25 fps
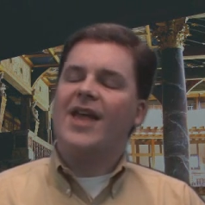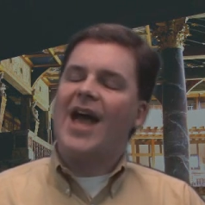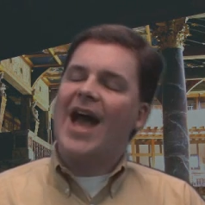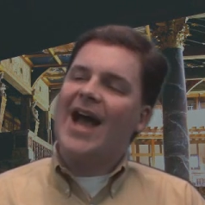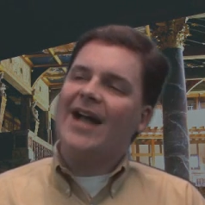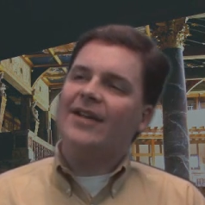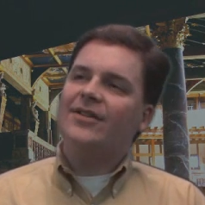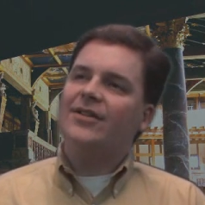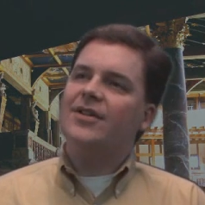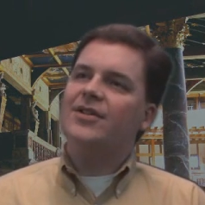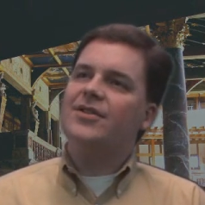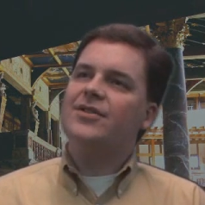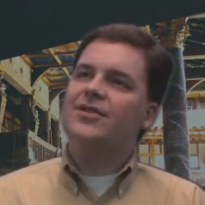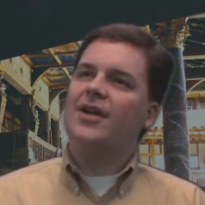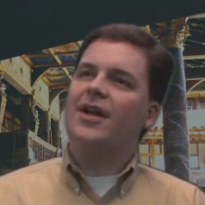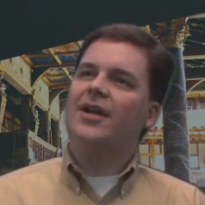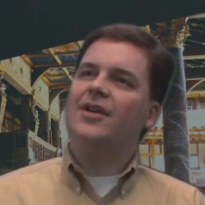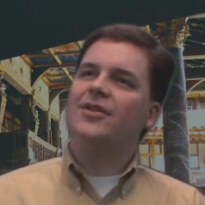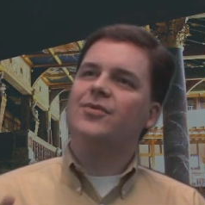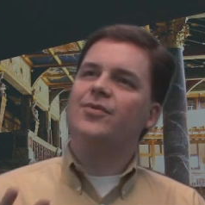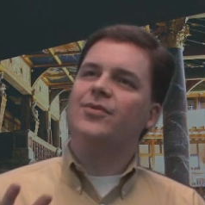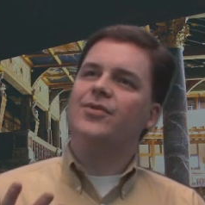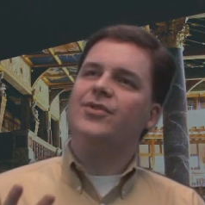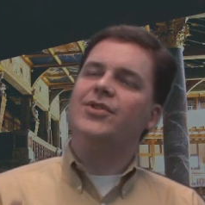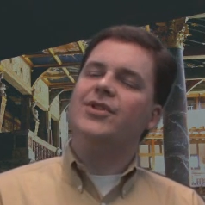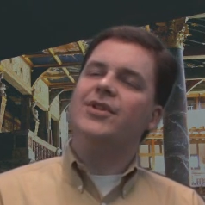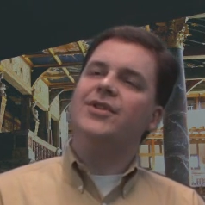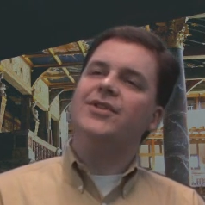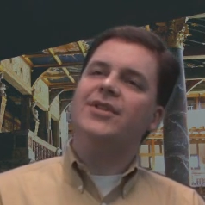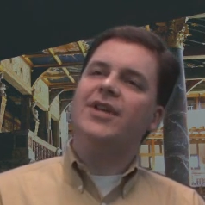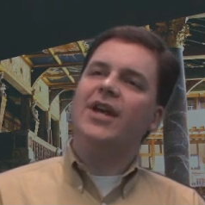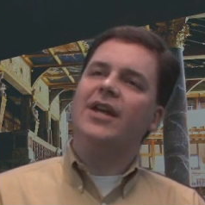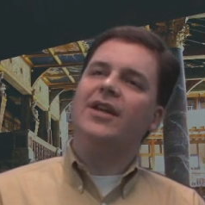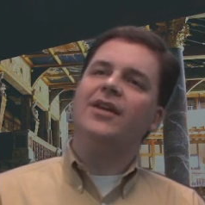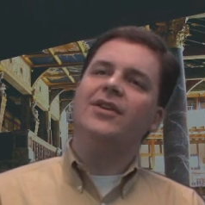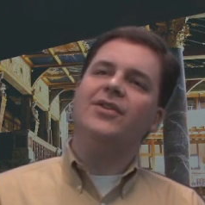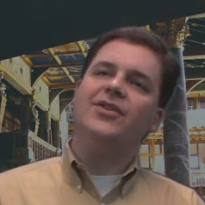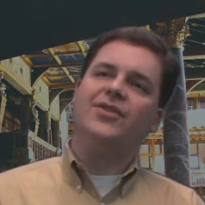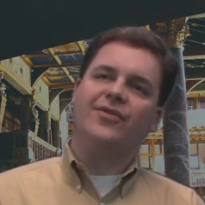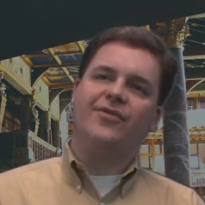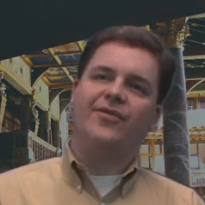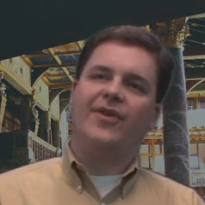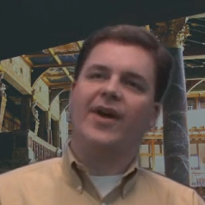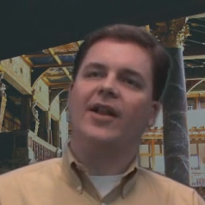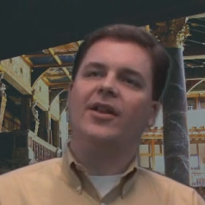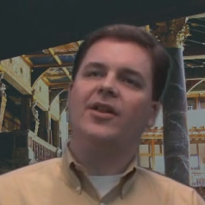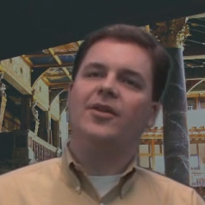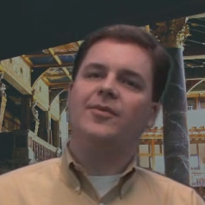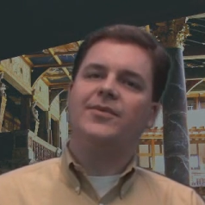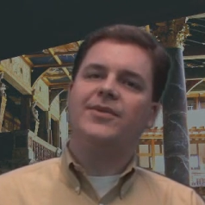Acting styles were just getting
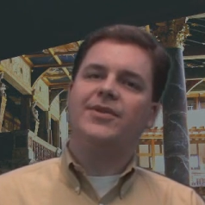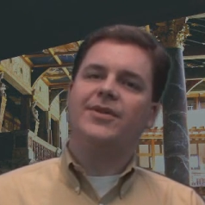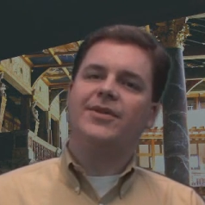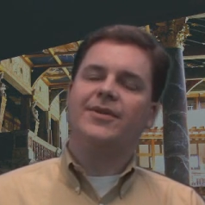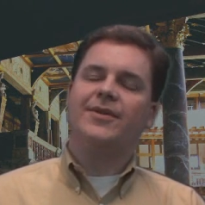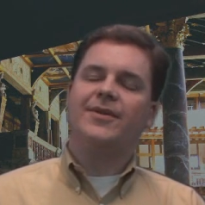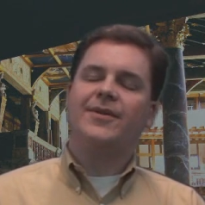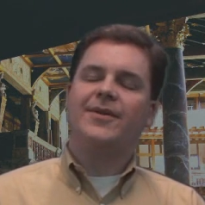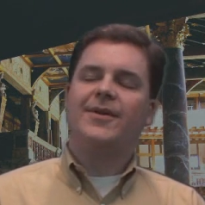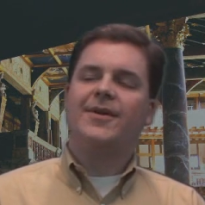developed,